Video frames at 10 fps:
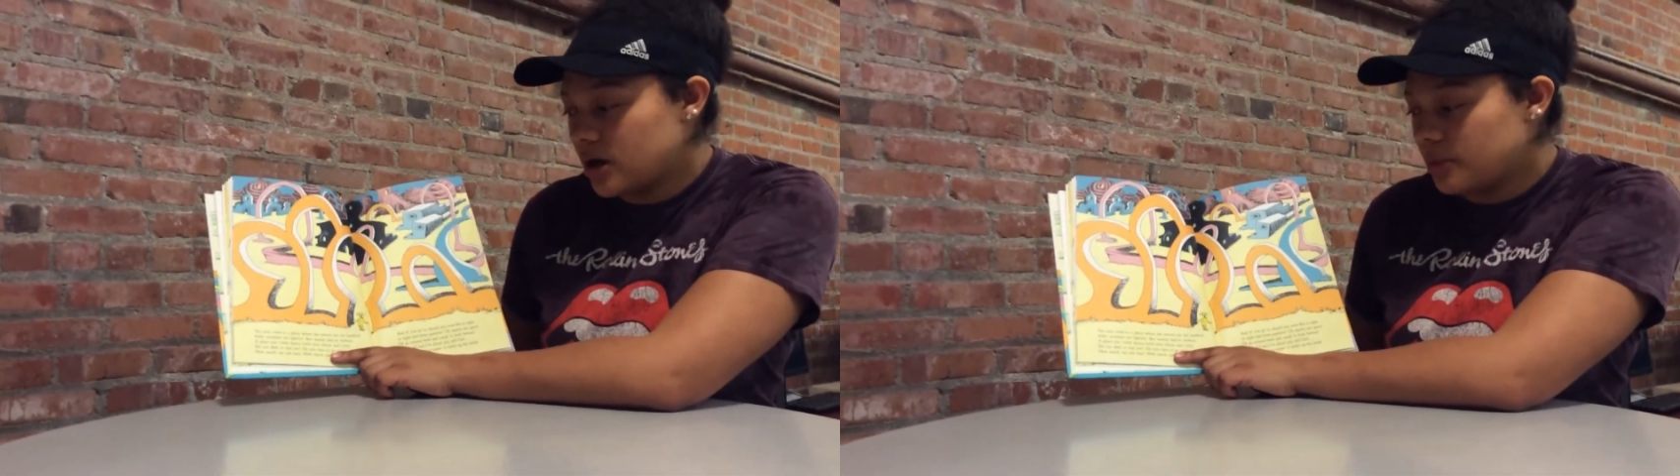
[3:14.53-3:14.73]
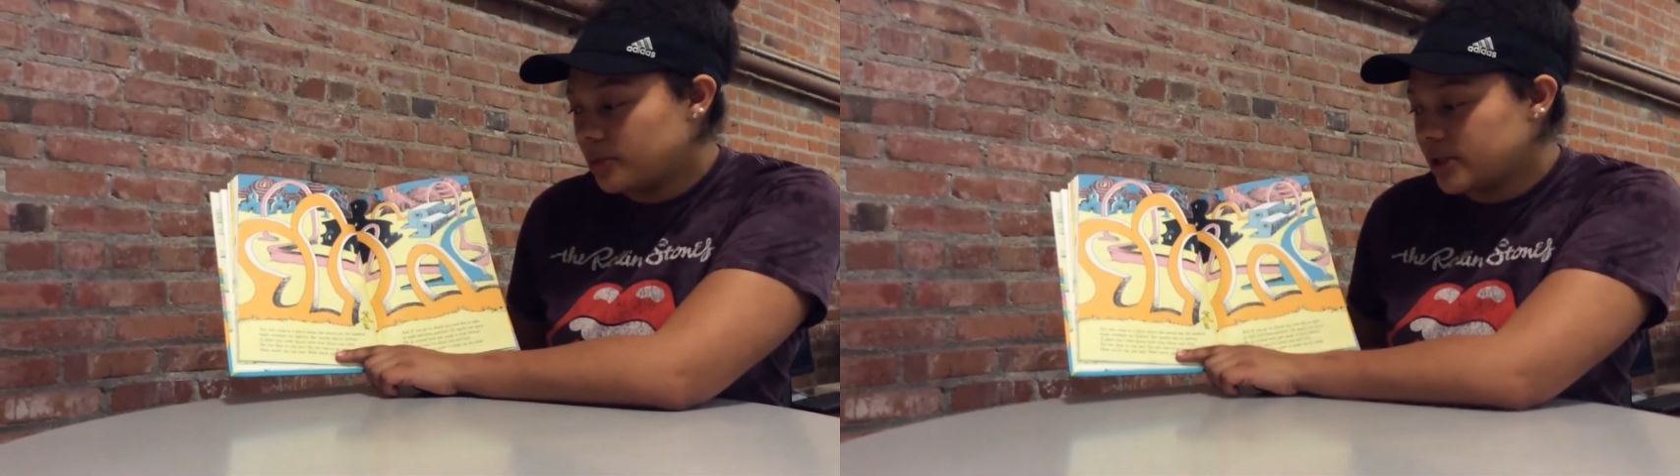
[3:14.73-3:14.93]

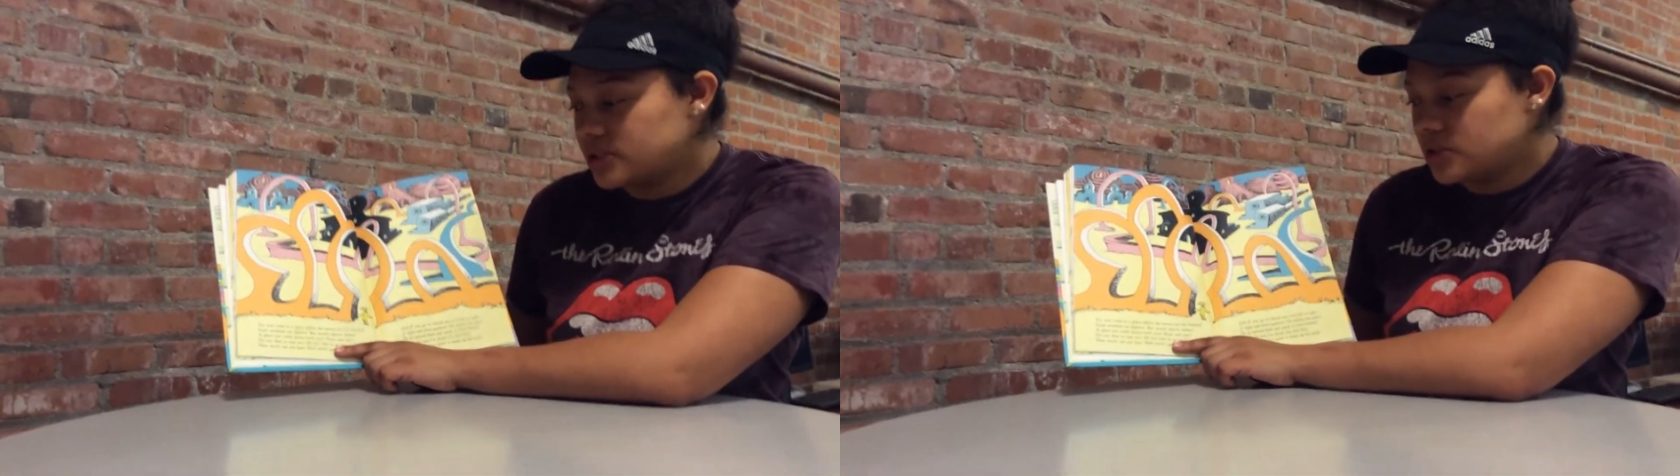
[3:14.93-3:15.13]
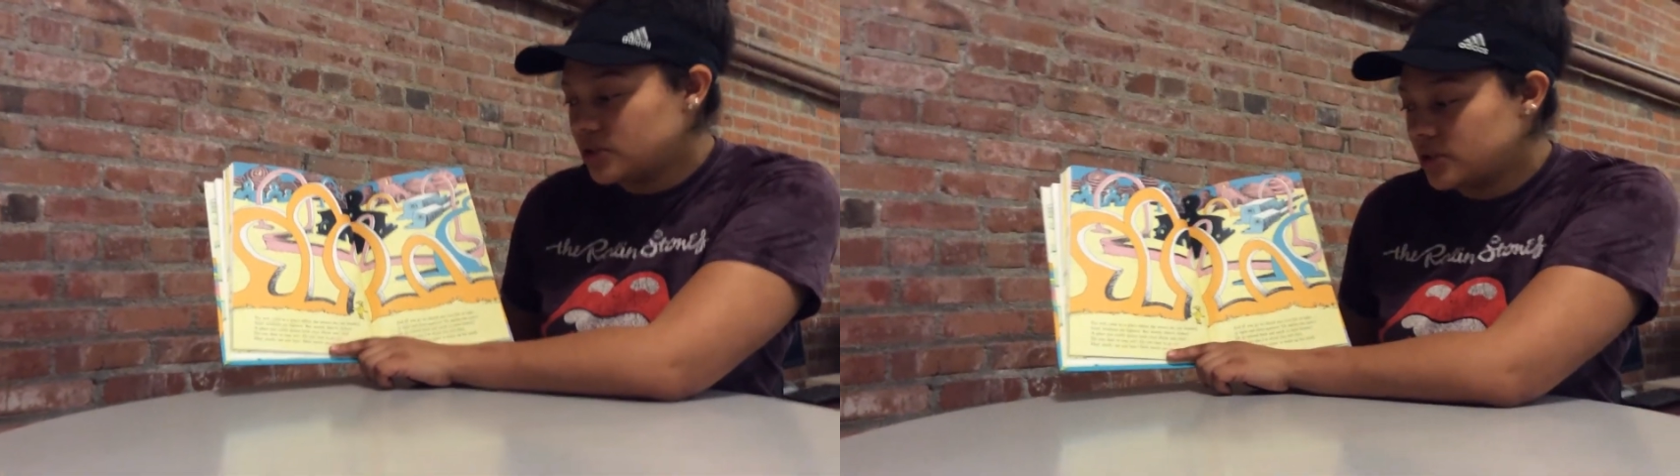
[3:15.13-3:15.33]
A
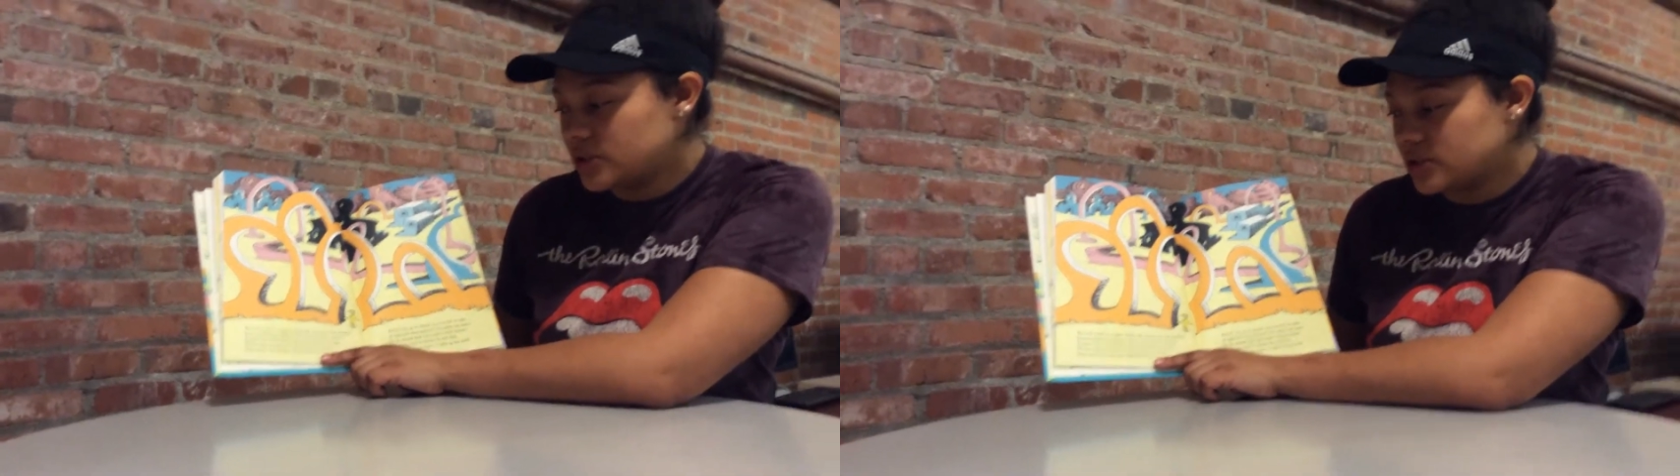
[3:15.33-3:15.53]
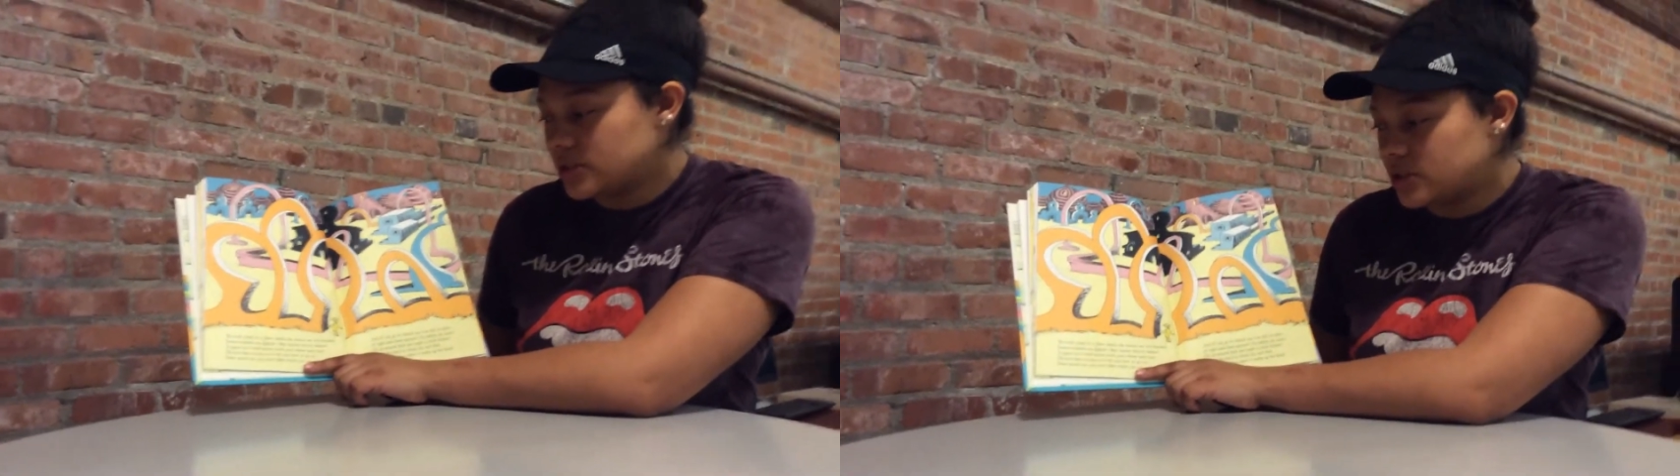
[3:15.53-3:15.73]
place you
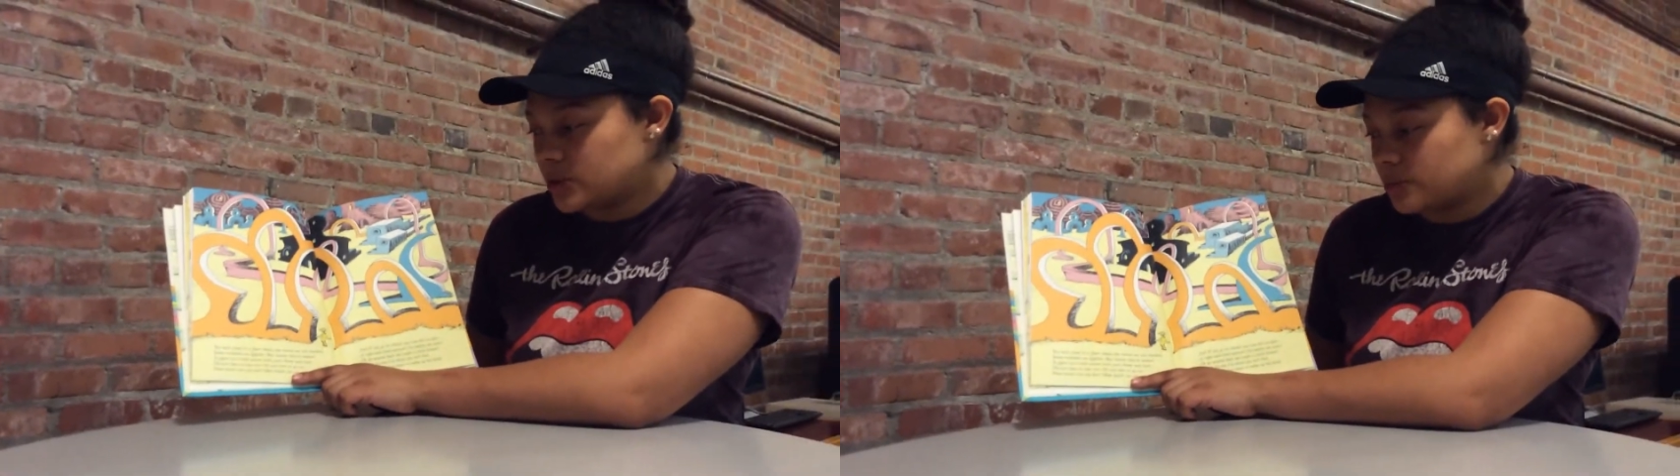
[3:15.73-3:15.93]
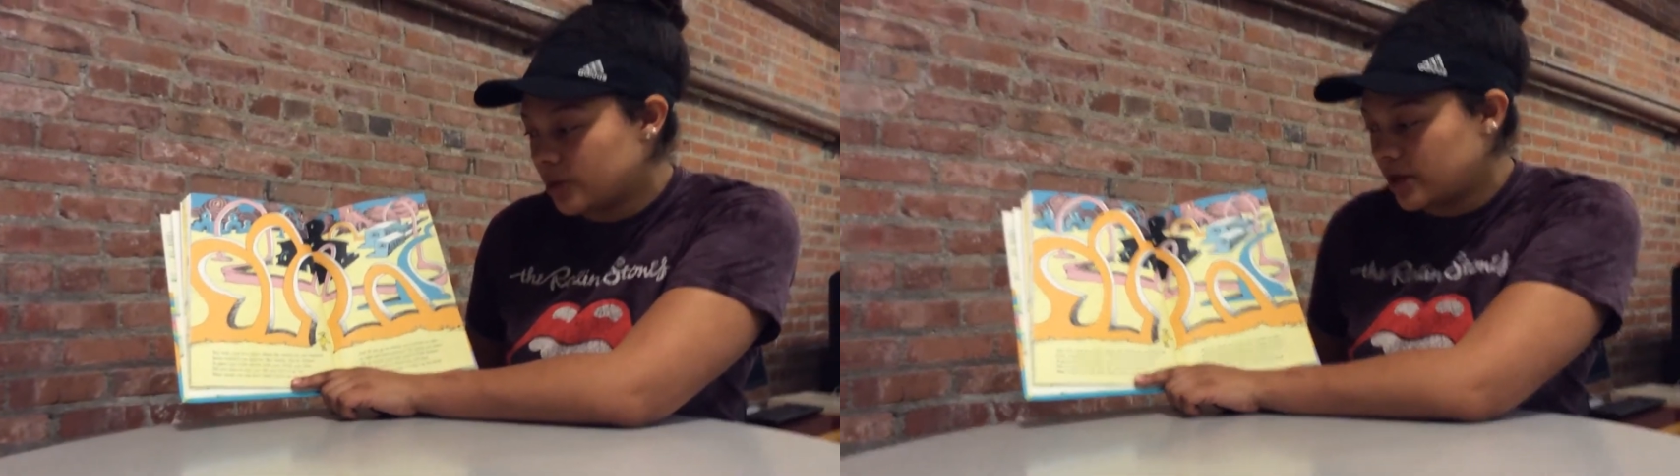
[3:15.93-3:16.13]
could
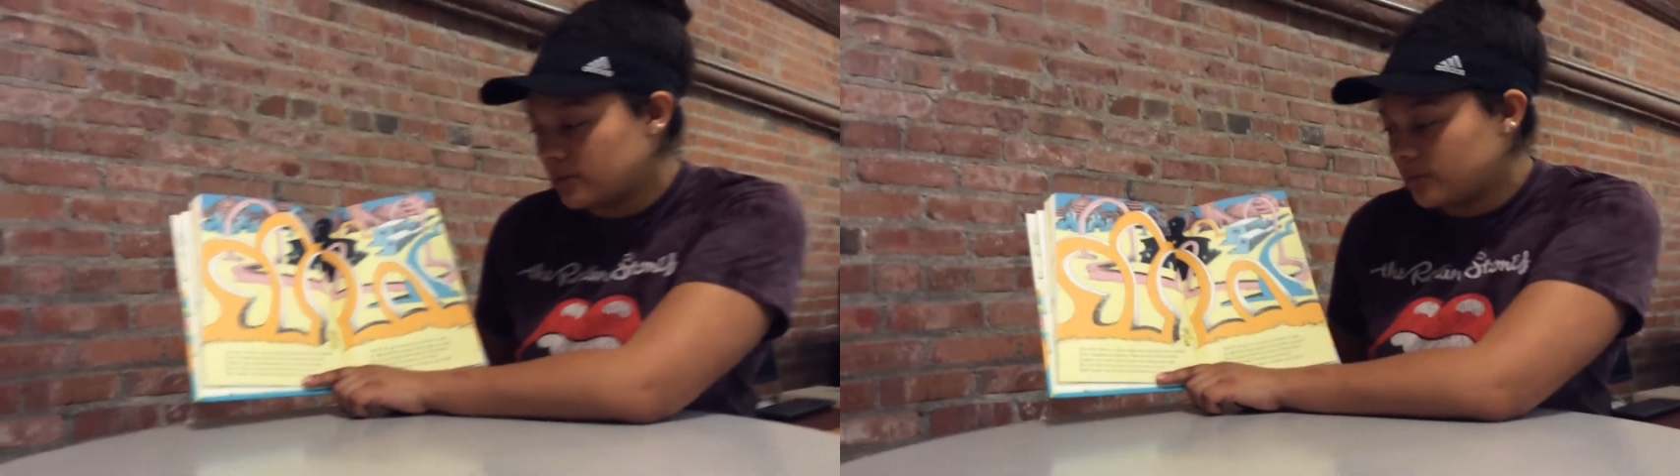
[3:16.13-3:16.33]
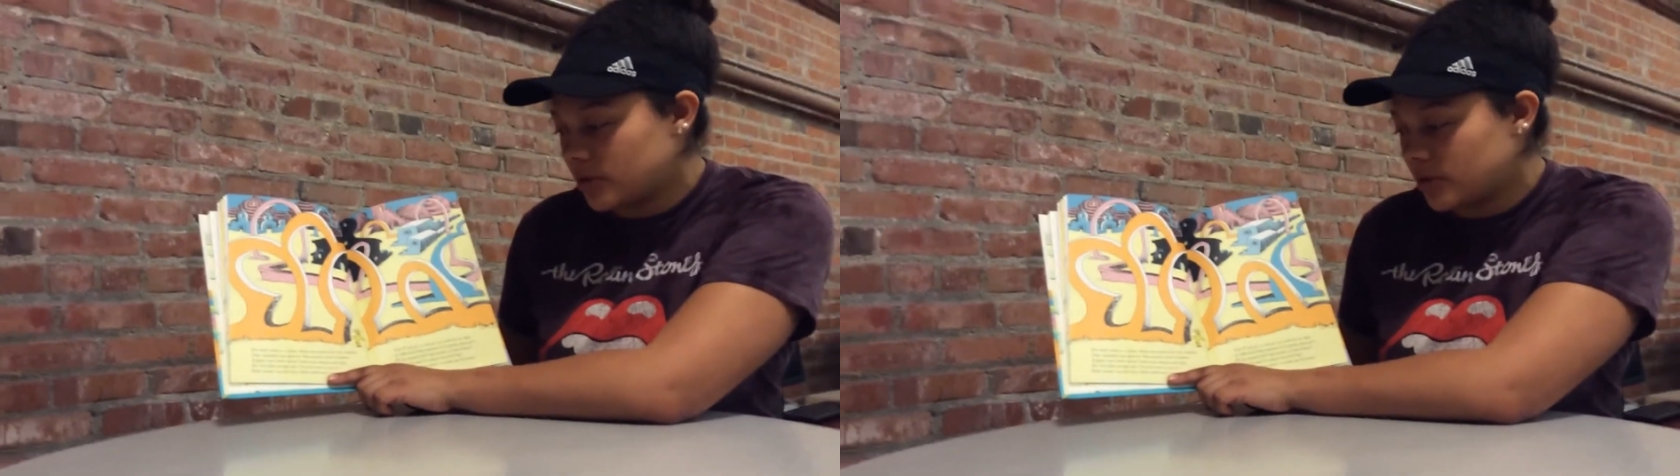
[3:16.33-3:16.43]
sprain